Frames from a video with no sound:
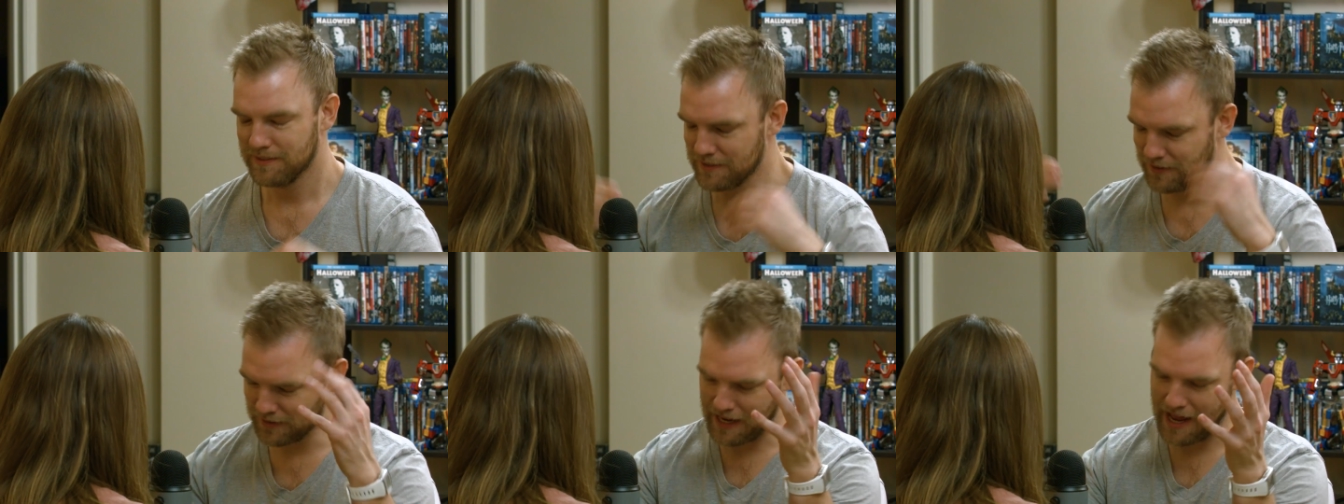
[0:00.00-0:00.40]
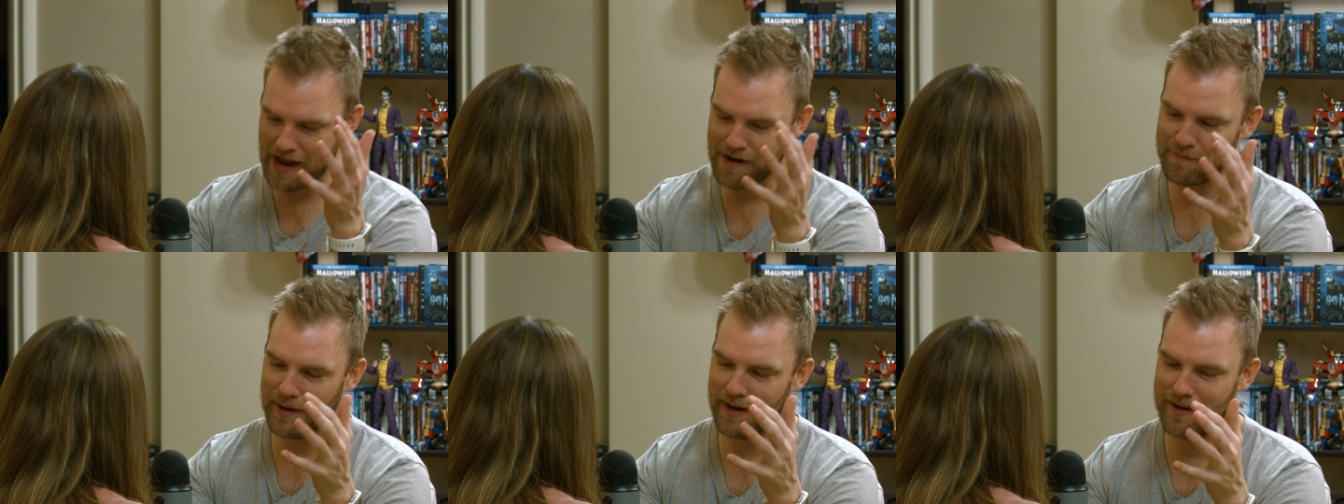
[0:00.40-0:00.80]
It's a little
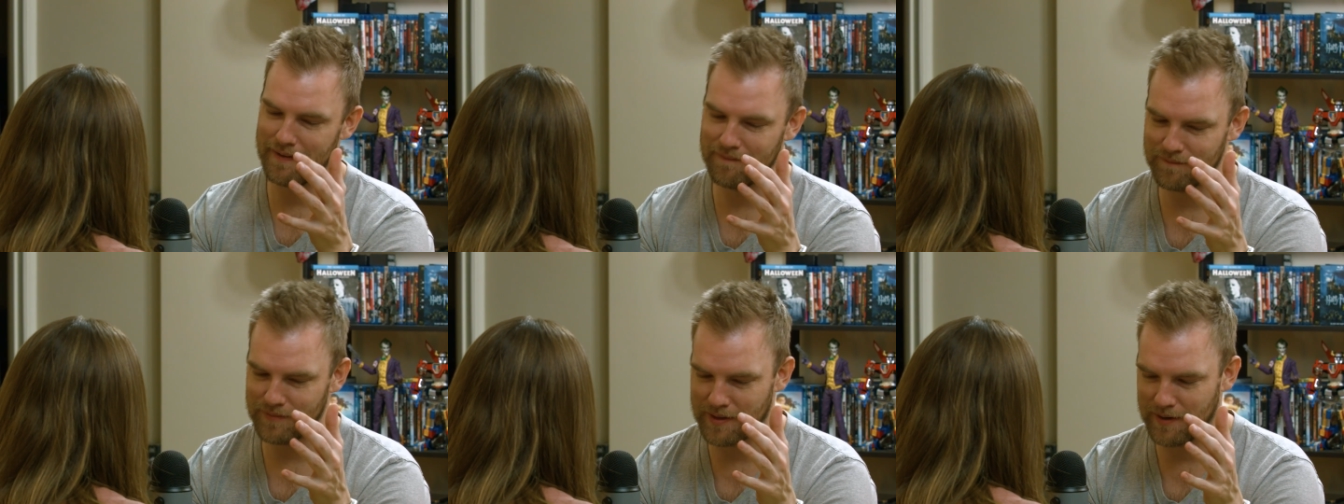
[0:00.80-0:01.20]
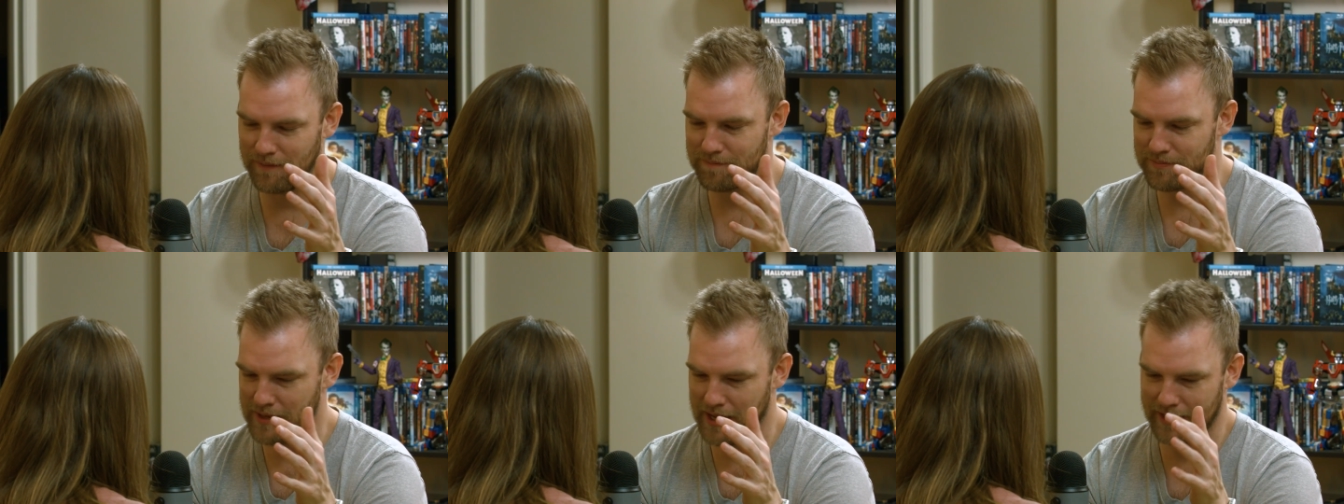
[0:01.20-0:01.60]
odd, but
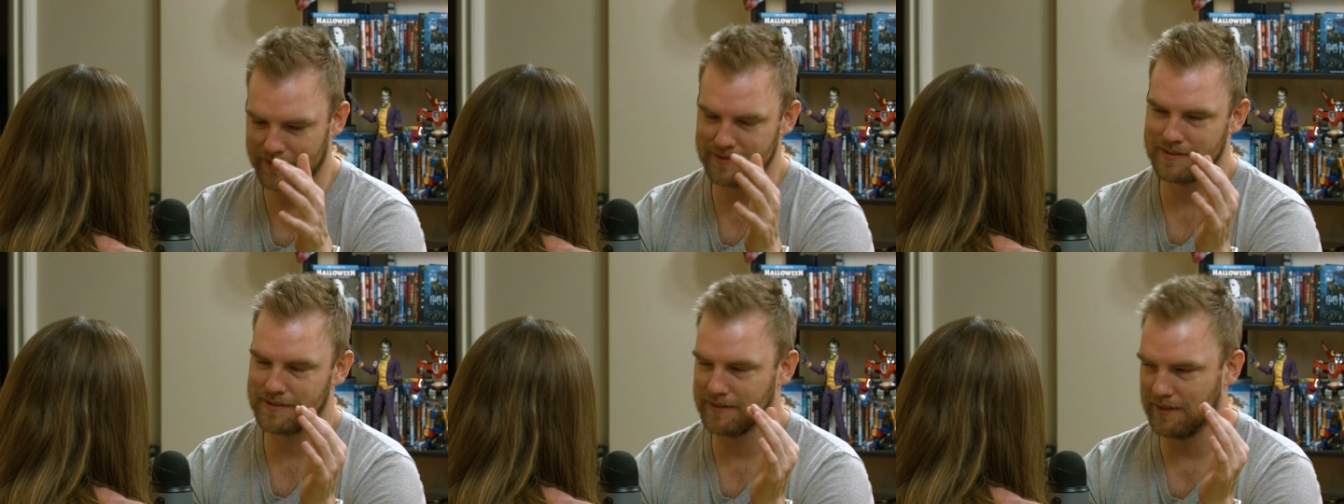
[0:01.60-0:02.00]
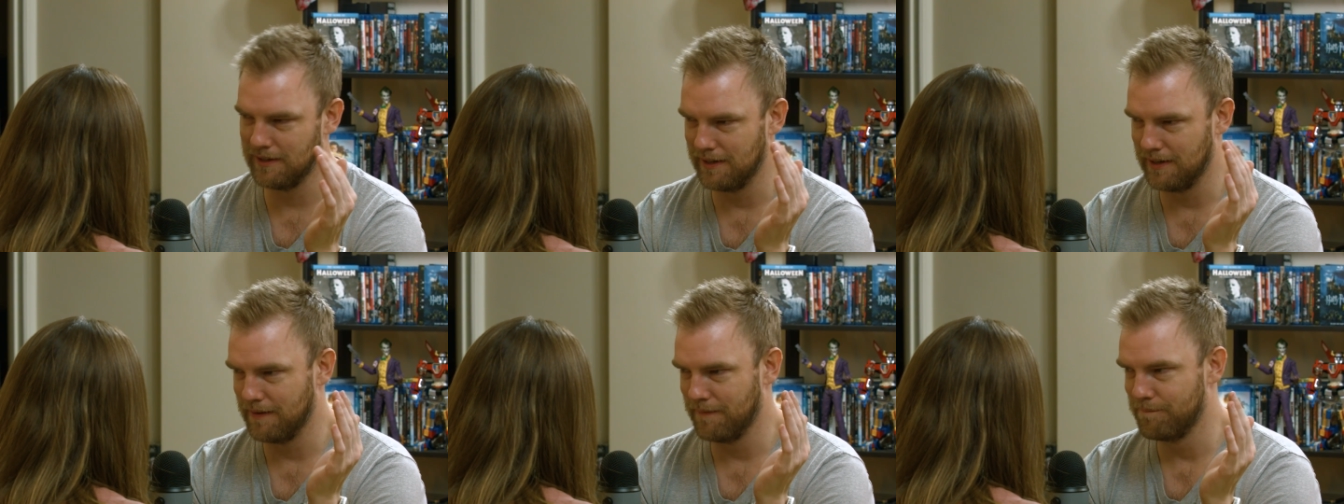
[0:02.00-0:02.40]
that's
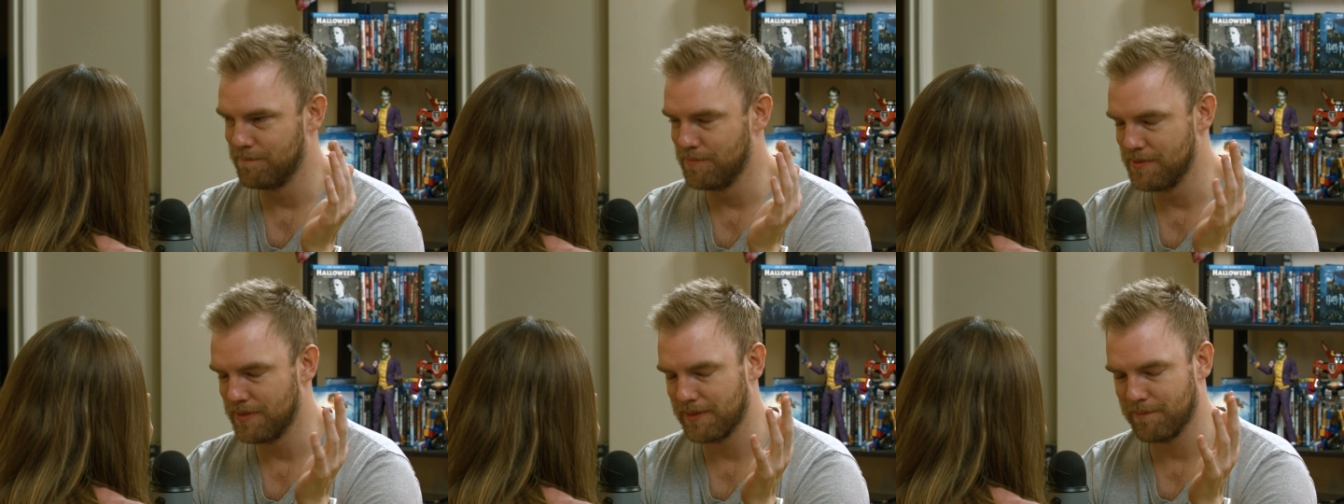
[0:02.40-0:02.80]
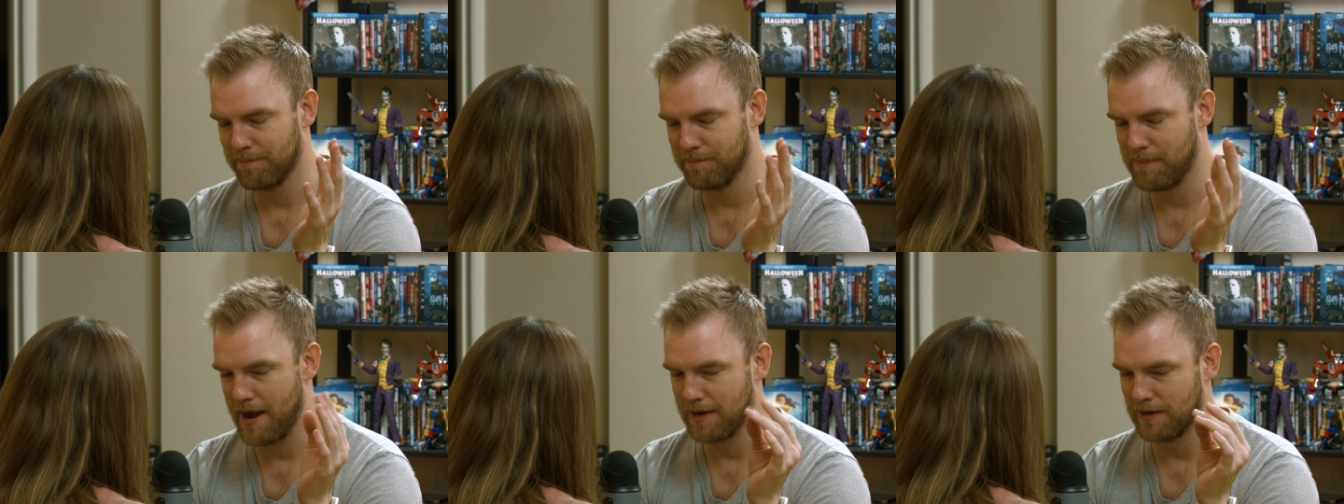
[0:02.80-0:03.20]
a
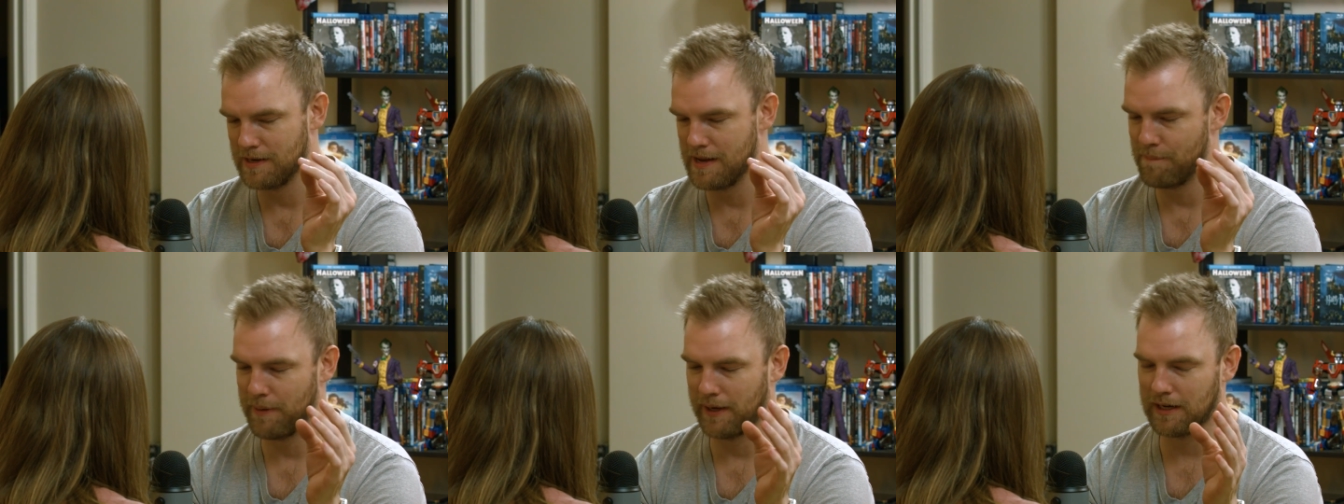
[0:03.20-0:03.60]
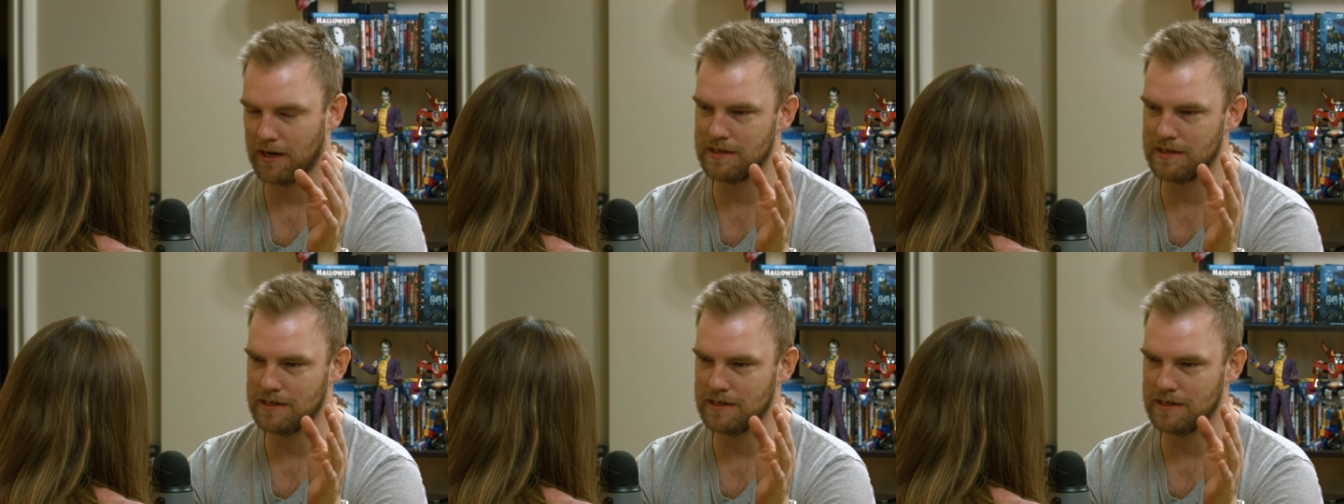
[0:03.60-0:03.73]
minor nitpick.